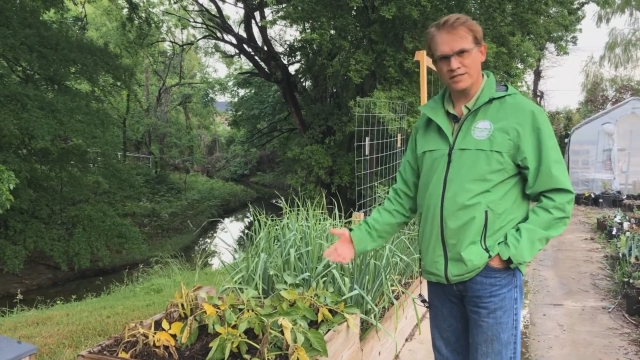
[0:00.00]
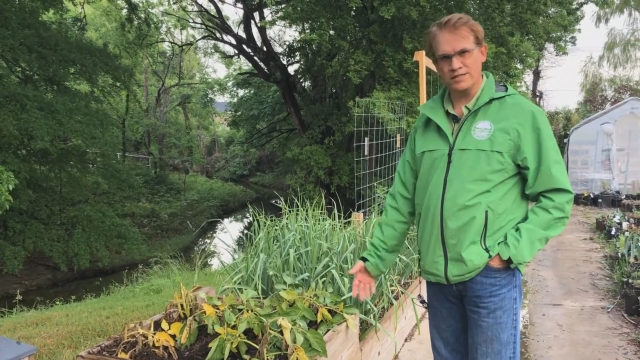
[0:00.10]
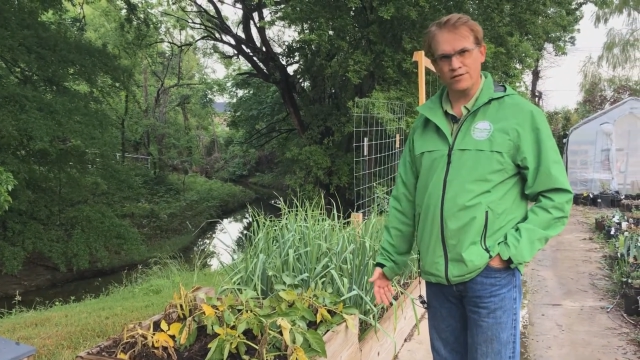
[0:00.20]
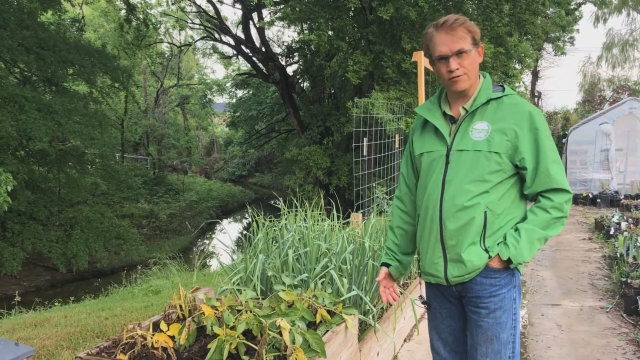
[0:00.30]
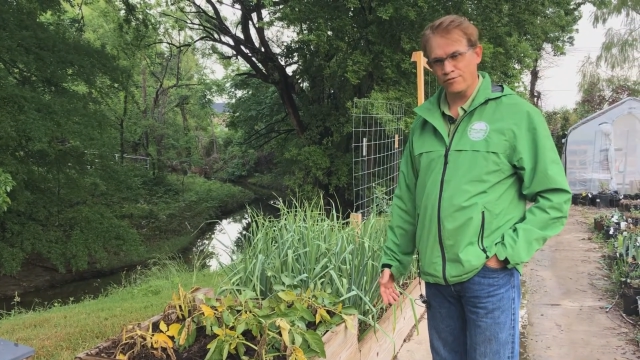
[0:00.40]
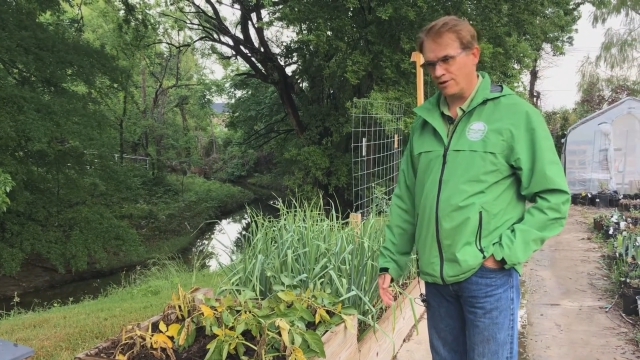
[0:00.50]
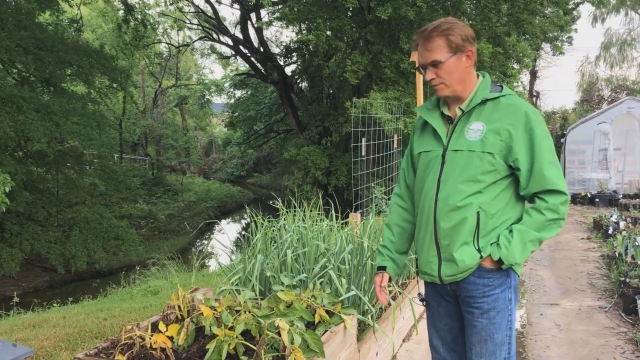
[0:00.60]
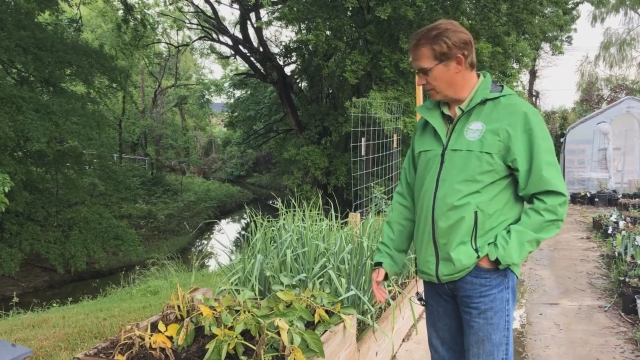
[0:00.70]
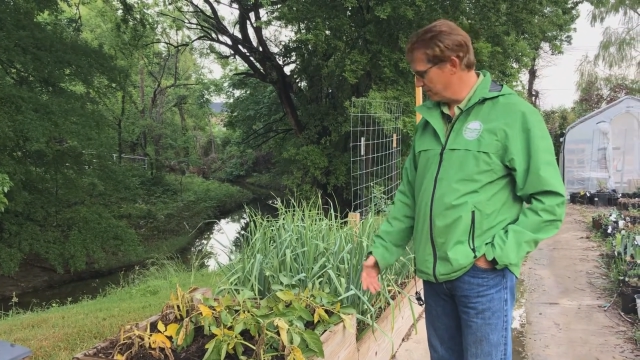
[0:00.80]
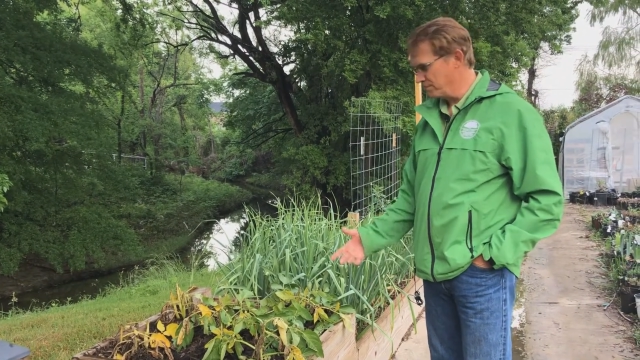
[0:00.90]
the other 3,
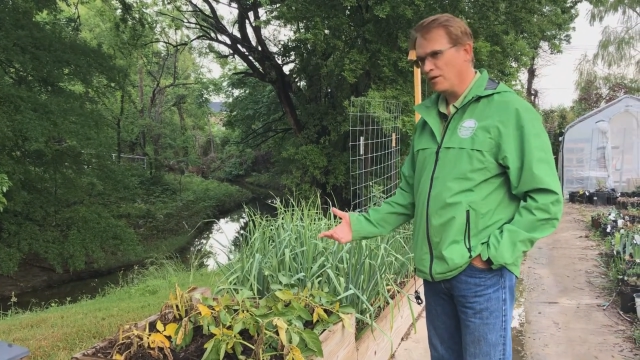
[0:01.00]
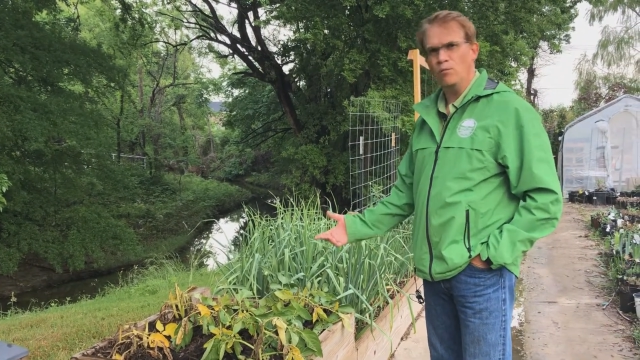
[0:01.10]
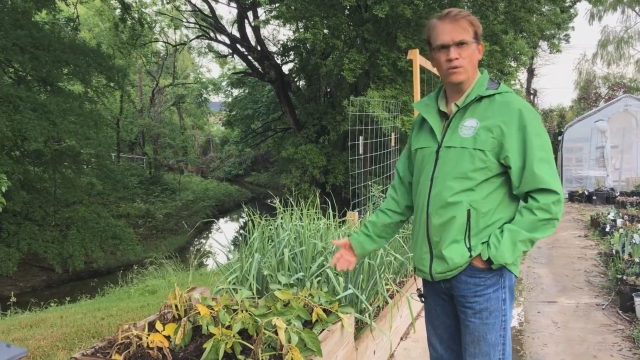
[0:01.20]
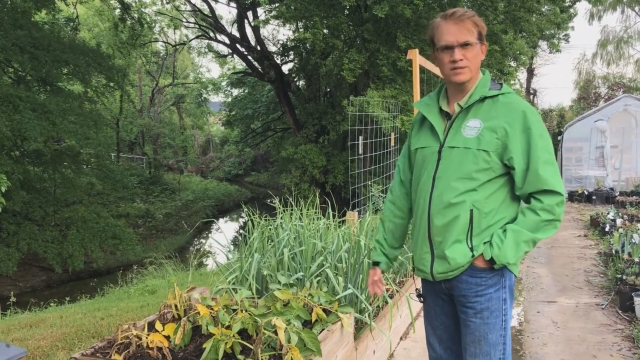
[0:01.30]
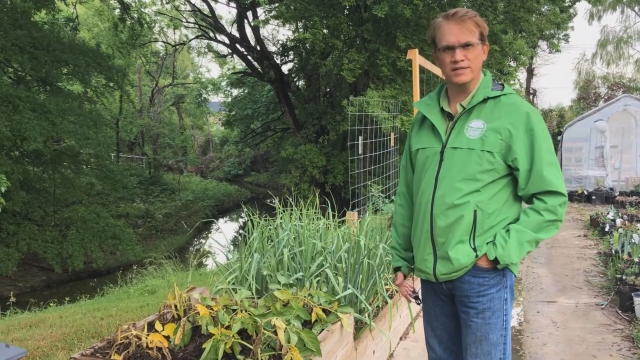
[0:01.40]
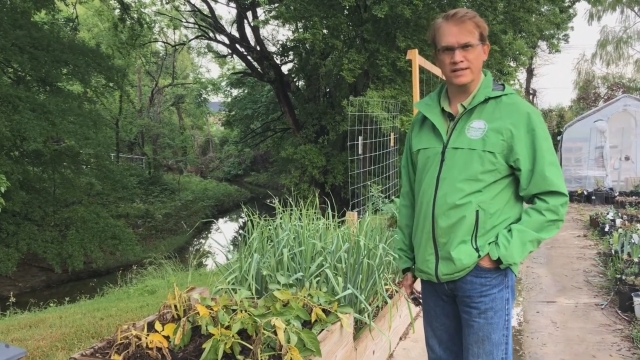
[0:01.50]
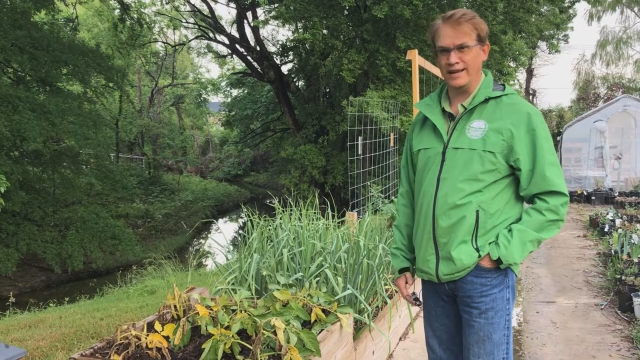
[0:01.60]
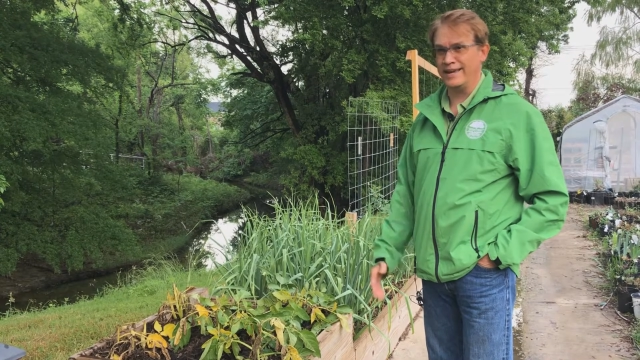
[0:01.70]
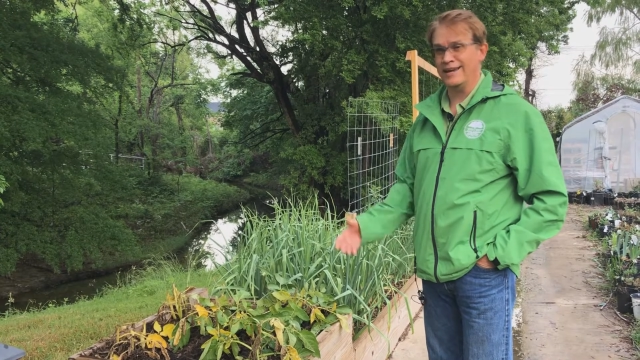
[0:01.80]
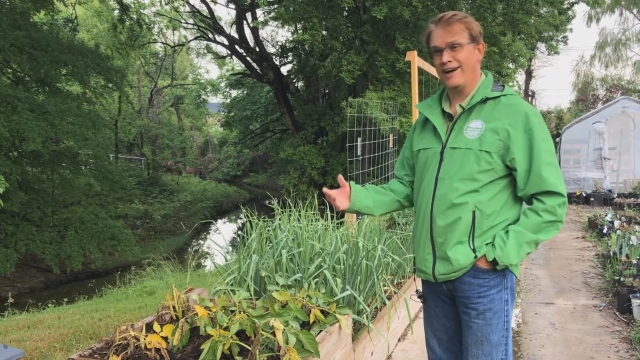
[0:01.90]
but we'll see.
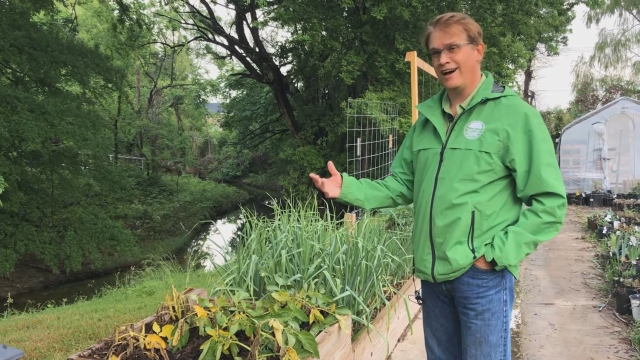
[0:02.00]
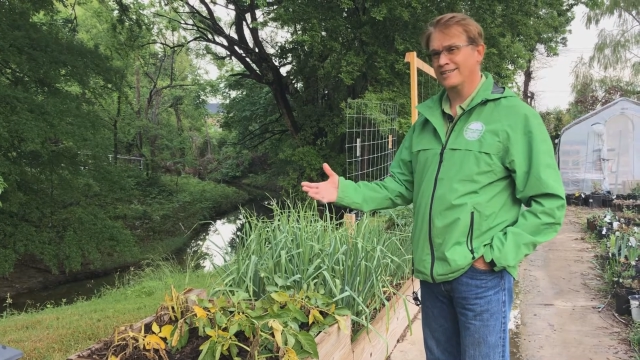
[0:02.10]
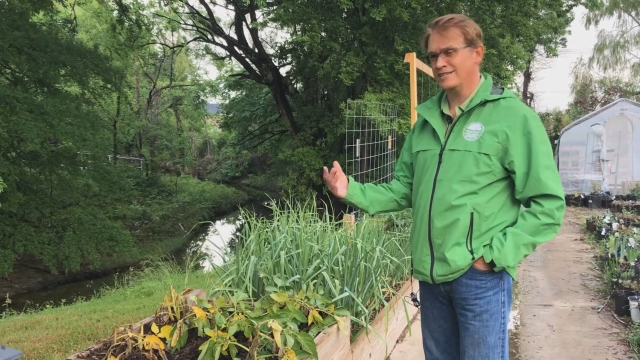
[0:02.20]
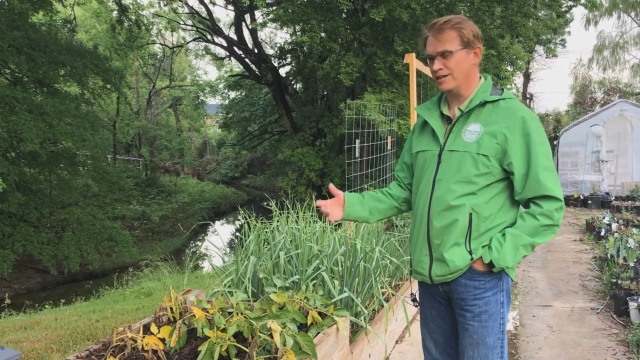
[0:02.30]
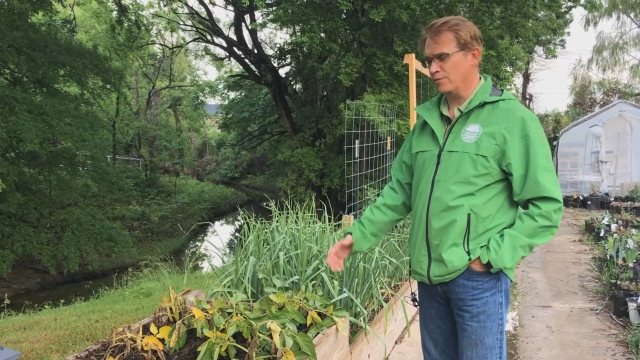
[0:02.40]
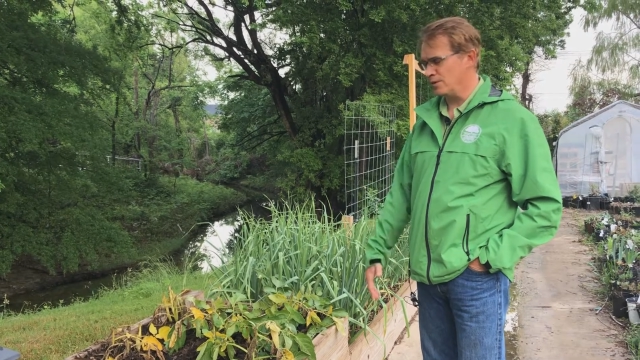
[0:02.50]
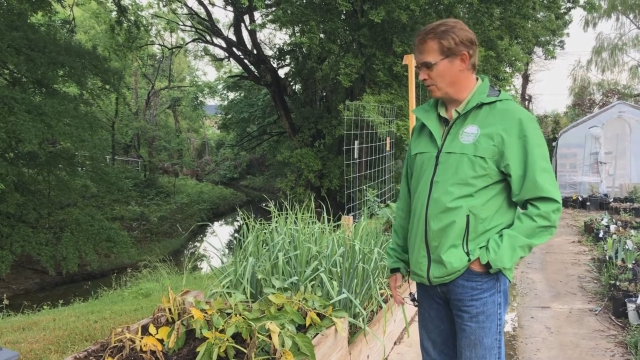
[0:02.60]
Again, hot, sunny weather